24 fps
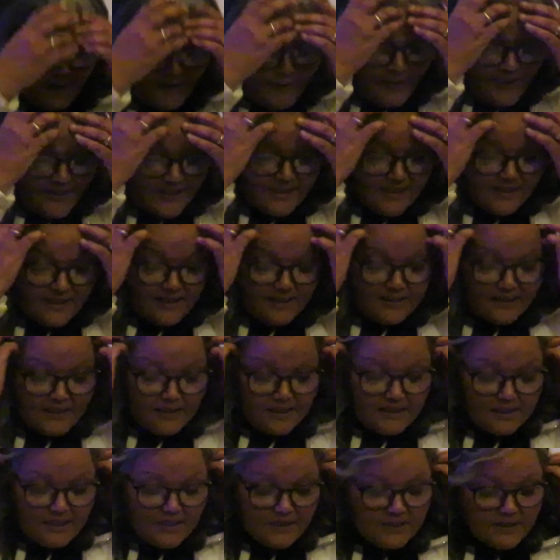there are
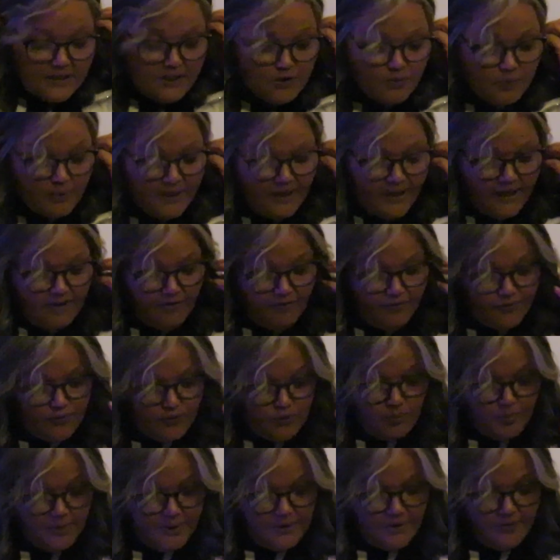certain things that we have to
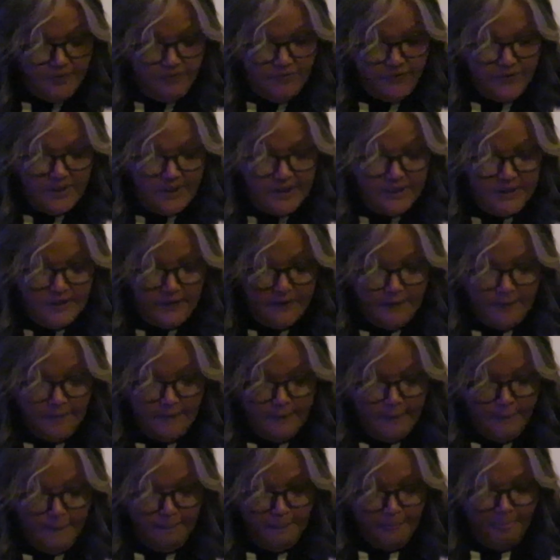be very,
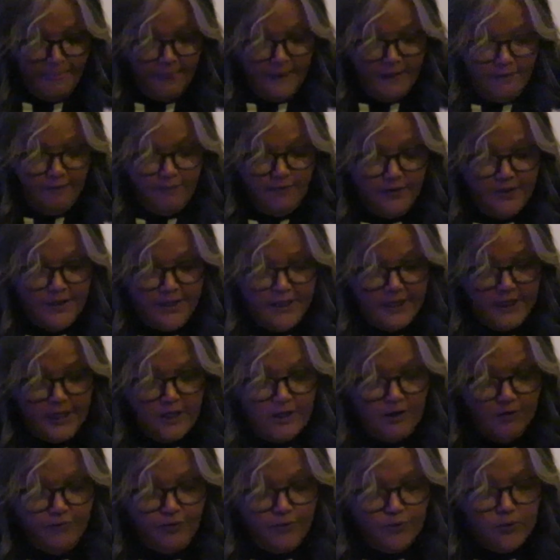very
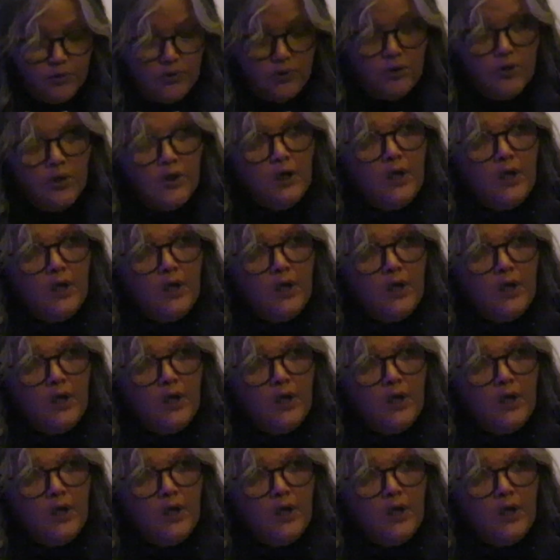careful